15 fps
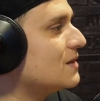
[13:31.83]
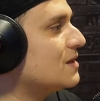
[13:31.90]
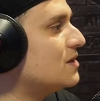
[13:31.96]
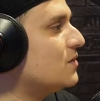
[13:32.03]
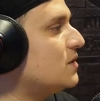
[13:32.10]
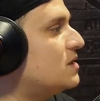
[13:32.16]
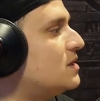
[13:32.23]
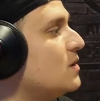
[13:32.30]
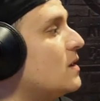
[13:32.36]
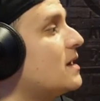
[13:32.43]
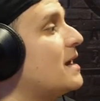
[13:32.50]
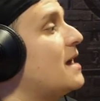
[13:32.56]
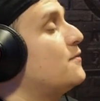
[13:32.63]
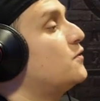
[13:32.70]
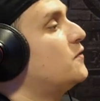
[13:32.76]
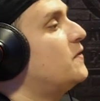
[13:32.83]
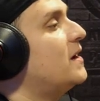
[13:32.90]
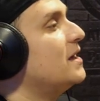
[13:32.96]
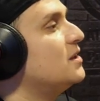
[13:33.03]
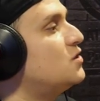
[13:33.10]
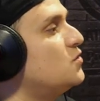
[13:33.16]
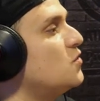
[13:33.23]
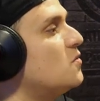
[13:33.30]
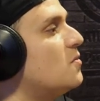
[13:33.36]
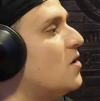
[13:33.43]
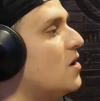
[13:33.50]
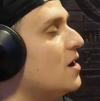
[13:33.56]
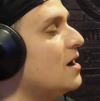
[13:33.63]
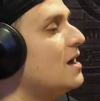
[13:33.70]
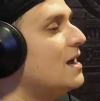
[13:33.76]
so he's still gonna have to find two
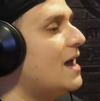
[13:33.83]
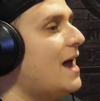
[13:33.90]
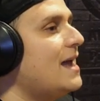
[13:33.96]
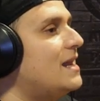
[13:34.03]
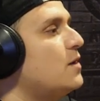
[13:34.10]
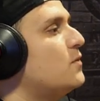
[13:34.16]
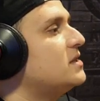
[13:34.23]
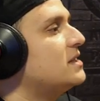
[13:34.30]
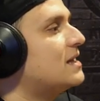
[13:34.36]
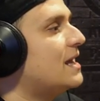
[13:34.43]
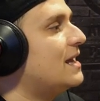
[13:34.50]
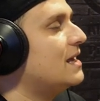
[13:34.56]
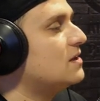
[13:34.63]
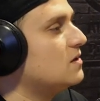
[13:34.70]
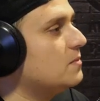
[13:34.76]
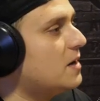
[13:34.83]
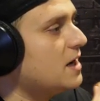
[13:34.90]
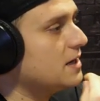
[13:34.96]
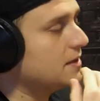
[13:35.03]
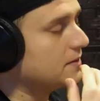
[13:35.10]
more. And he wasn't getting hit to the body.